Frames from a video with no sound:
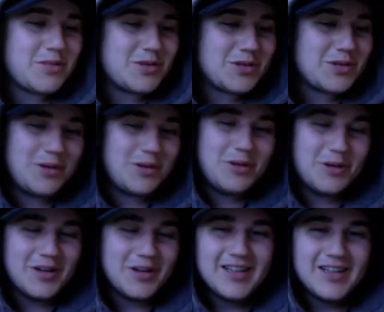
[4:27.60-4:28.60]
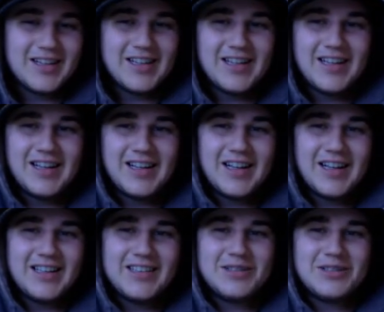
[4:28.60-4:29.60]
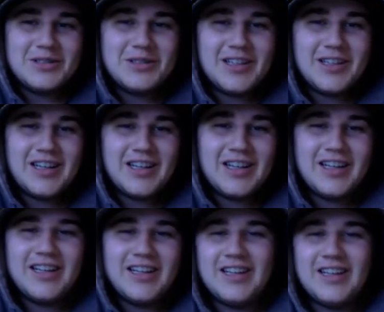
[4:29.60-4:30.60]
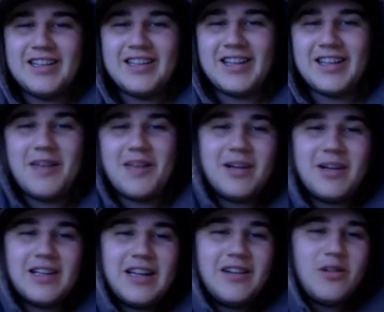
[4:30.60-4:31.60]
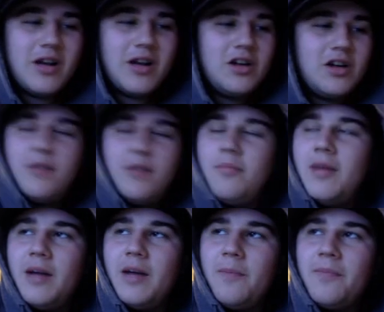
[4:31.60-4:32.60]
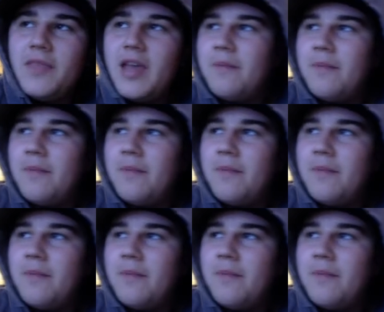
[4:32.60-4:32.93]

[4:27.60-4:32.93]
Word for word: saw and saw that uh, it came back down quite hard. But yeah,